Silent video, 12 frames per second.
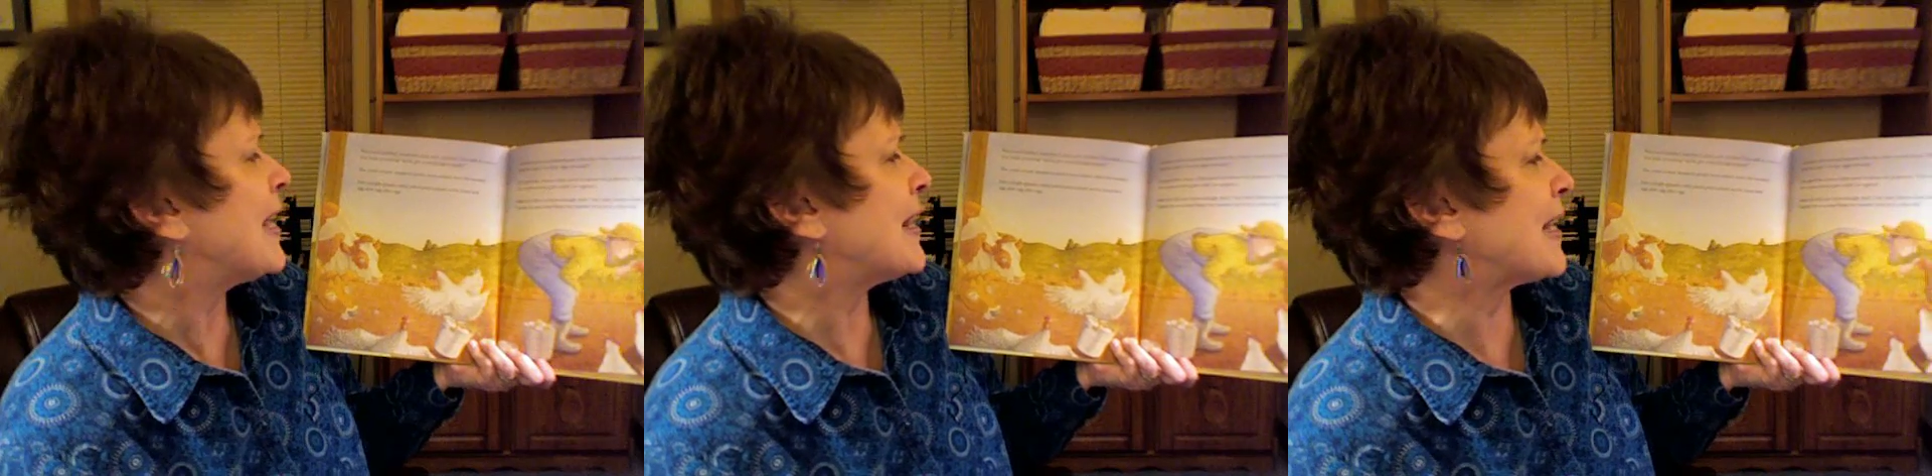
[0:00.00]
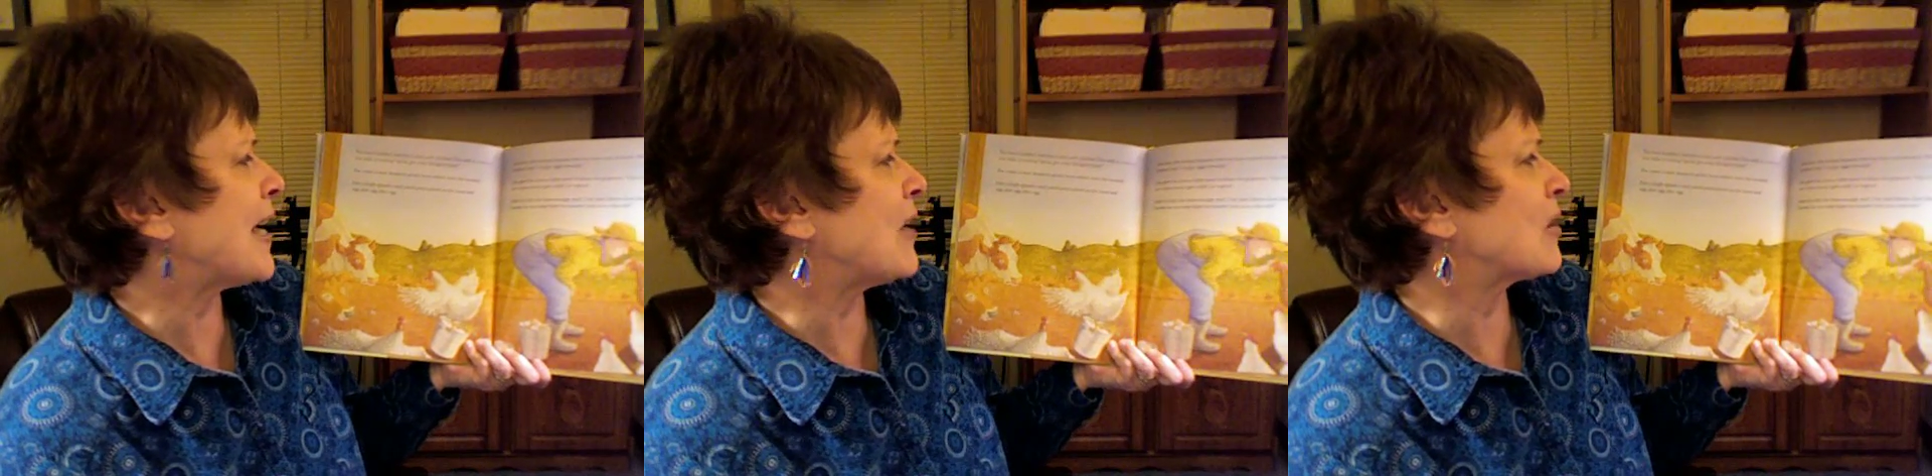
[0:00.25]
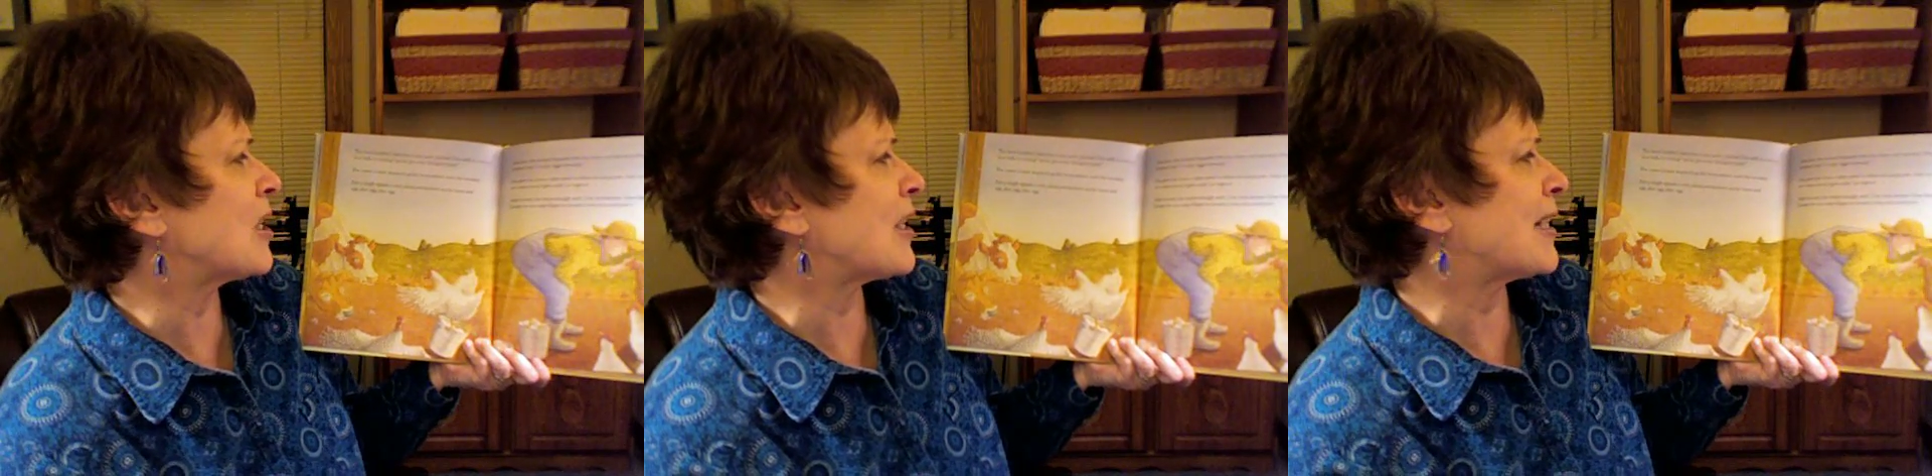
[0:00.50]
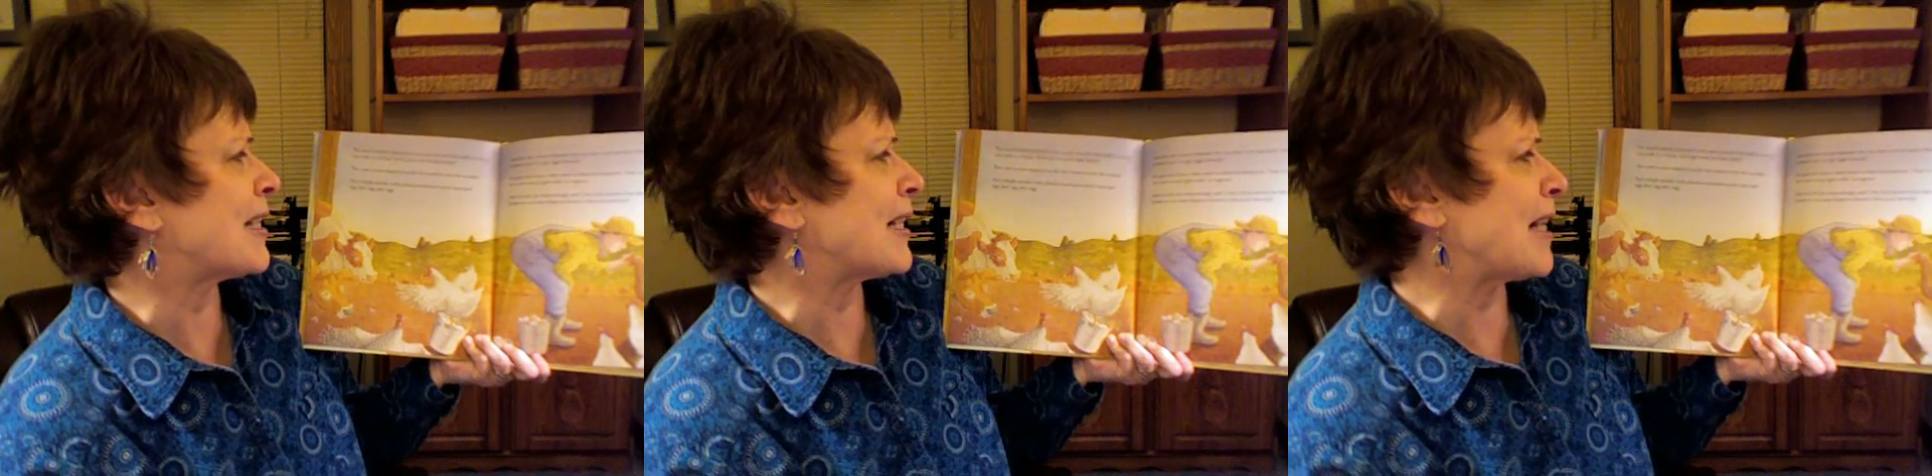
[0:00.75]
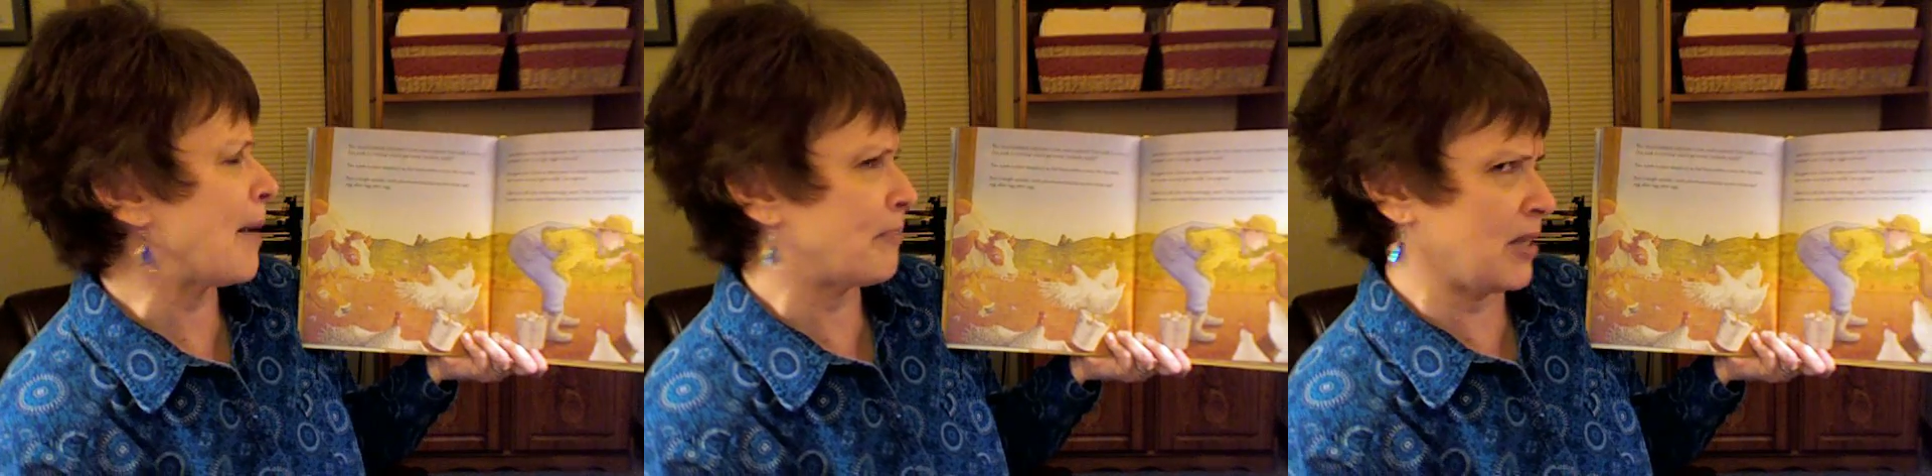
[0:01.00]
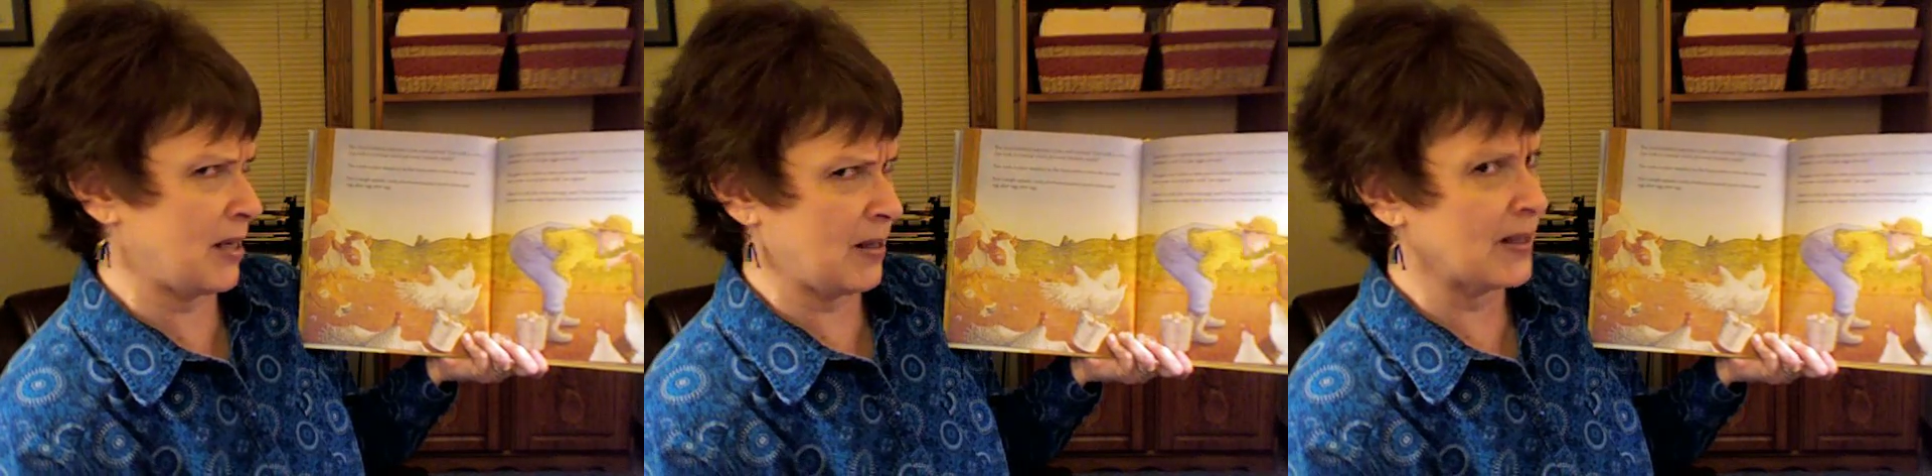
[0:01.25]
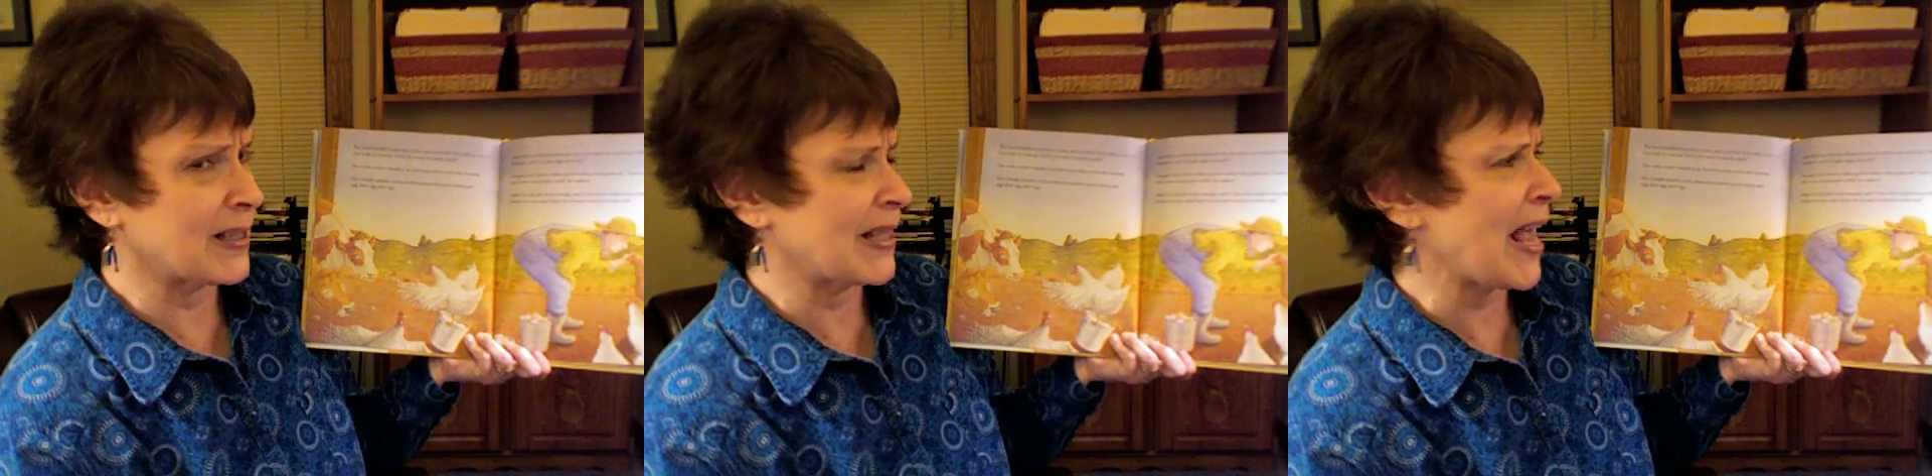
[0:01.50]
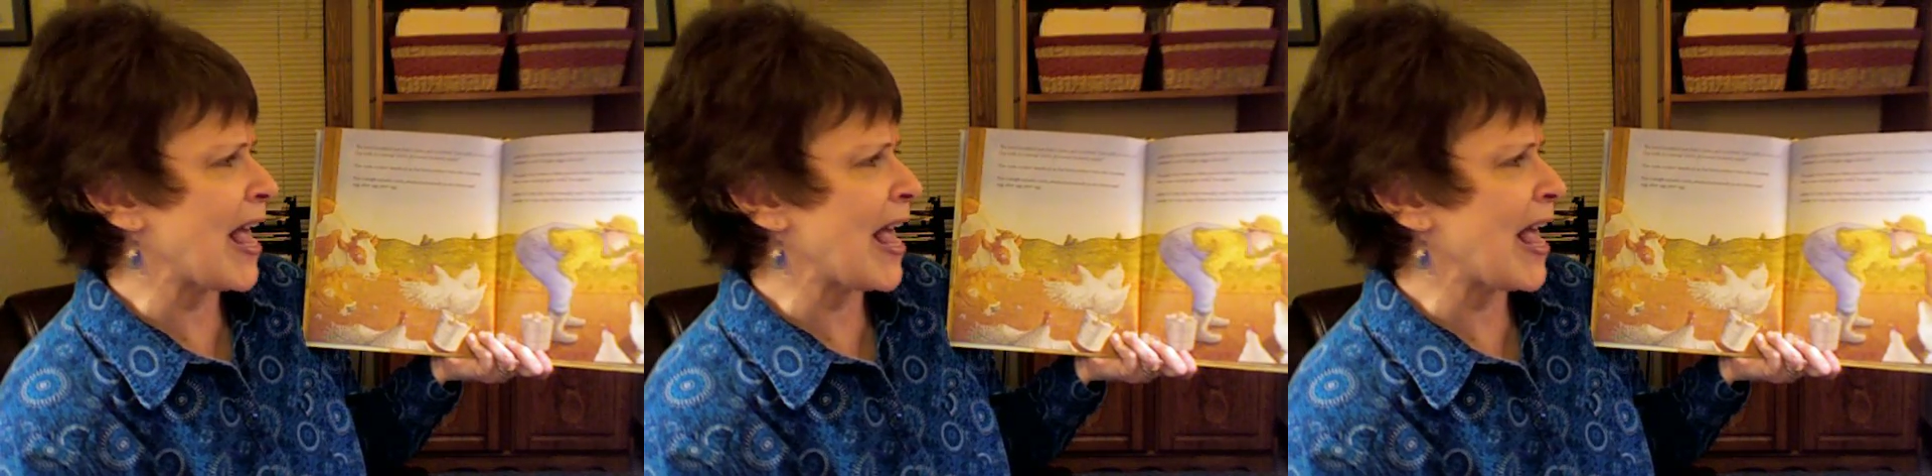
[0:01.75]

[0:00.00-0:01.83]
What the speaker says: The cows looked skeptical as the